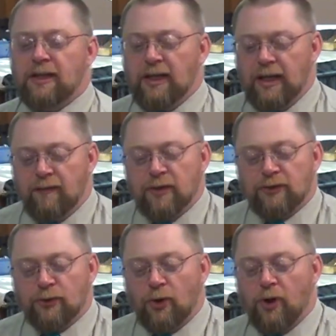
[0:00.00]
Even
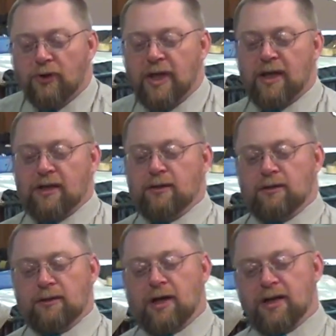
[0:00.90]
through all that,
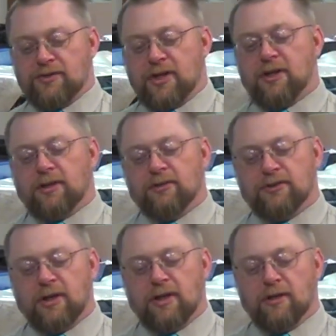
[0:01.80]
Isaiah can
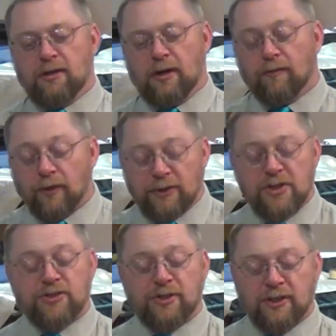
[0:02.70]
say, a
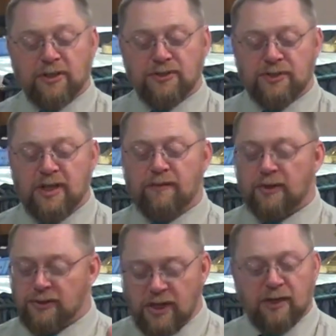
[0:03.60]
virgin's going to conceive and
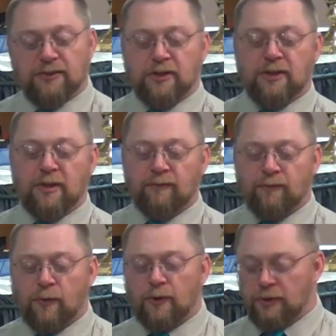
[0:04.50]
a child's going to come
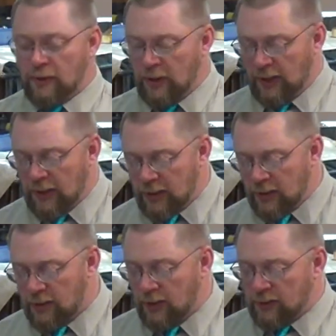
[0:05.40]
forth. And
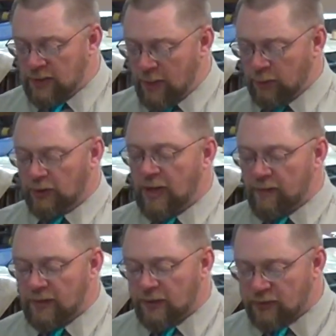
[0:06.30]
in chapter
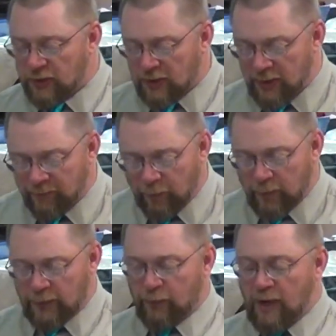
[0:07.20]
11, there's going to come
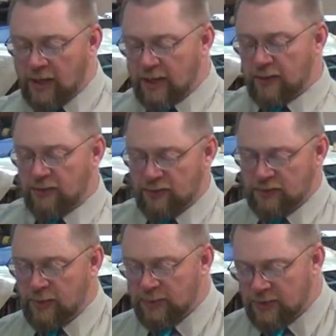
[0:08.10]
forth a rod out of the
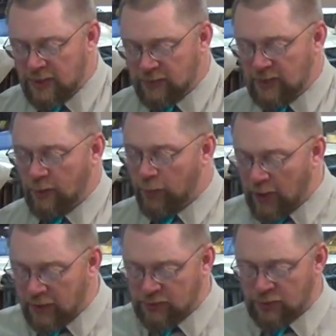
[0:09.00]
stem of Jesse, and a
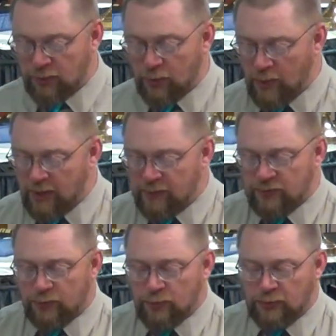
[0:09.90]
branch shall grow out of
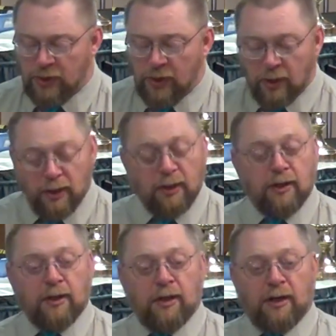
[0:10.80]
his roots.
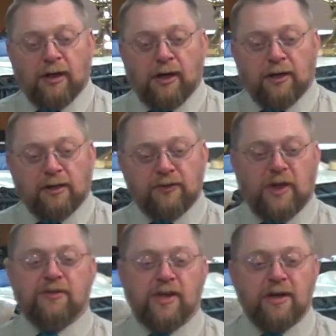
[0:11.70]
Because
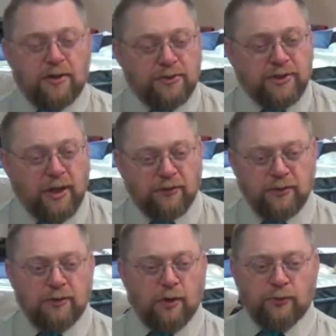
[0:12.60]
Isaiah understands
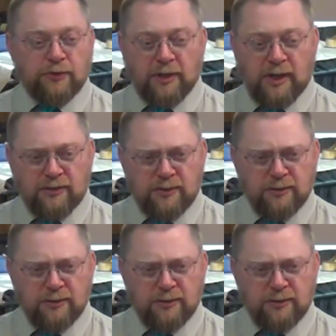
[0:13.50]
and knows that God's